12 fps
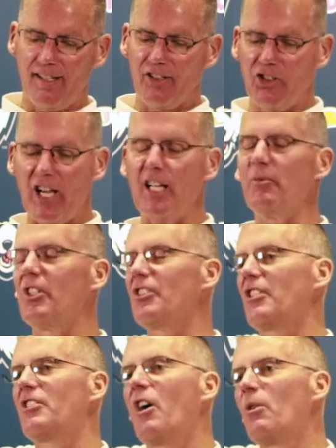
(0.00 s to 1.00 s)
James is
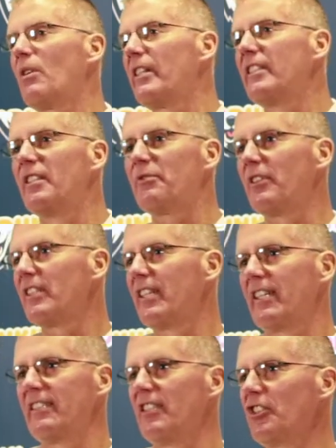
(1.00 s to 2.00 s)
a totally different
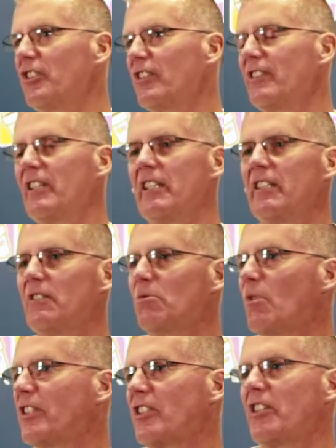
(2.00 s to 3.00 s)
kid this year than he
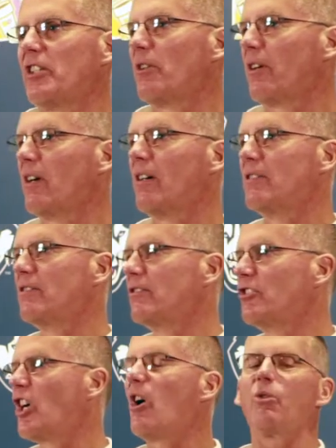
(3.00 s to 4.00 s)
was a year ago.
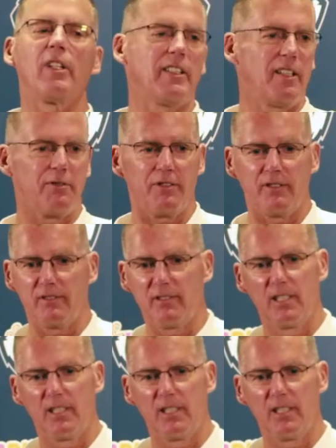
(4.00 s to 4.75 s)
Totally different.